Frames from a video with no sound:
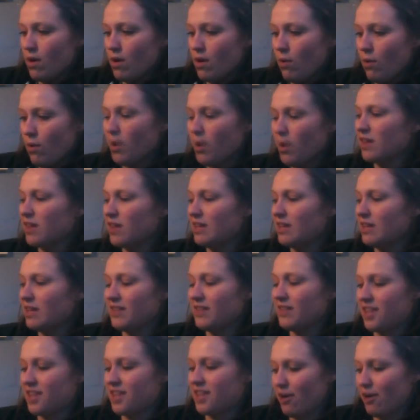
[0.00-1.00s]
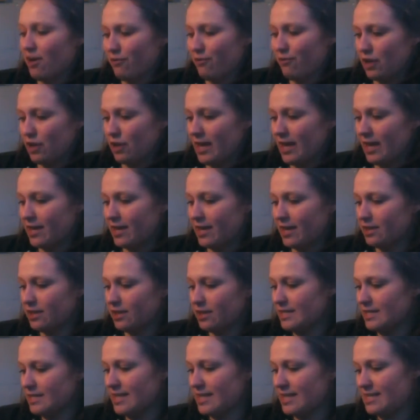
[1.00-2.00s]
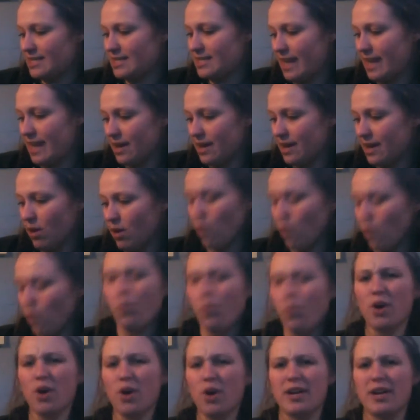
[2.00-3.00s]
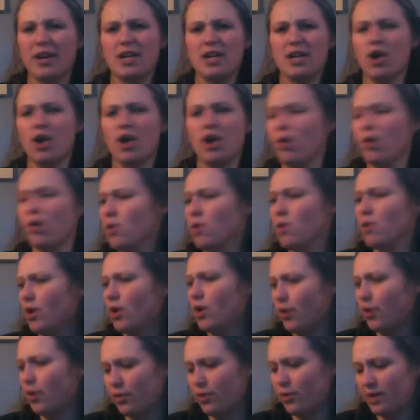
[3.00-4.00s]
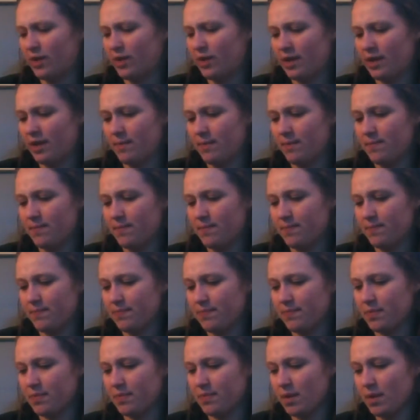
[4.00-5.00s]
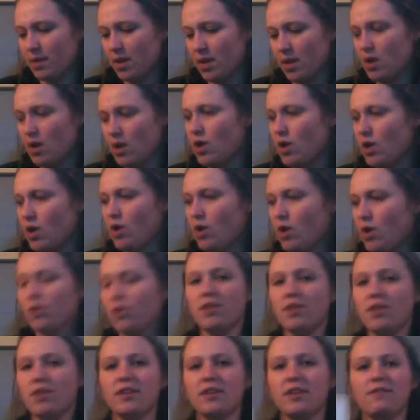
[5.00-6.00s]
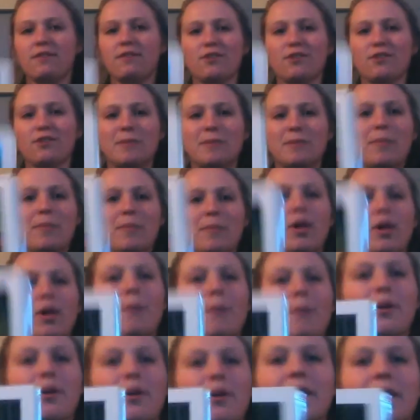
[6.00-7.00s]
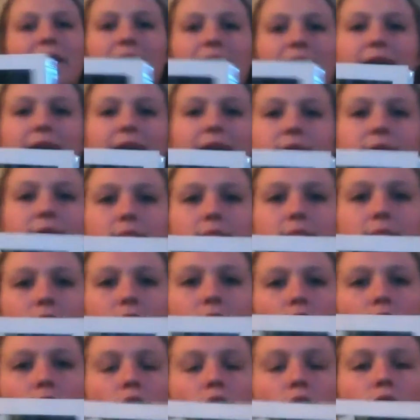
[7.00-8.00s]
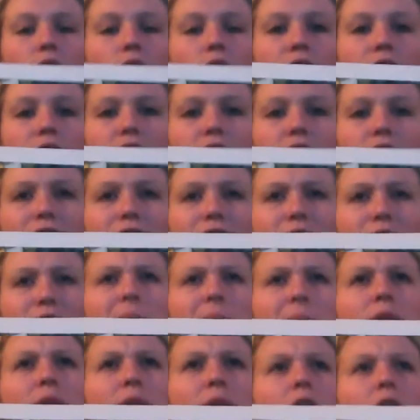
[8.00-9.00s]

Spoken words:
We'll leave it there for later, says Nana. We're in no hurry. Who do you think the first people up are going to get? Who do you think the first people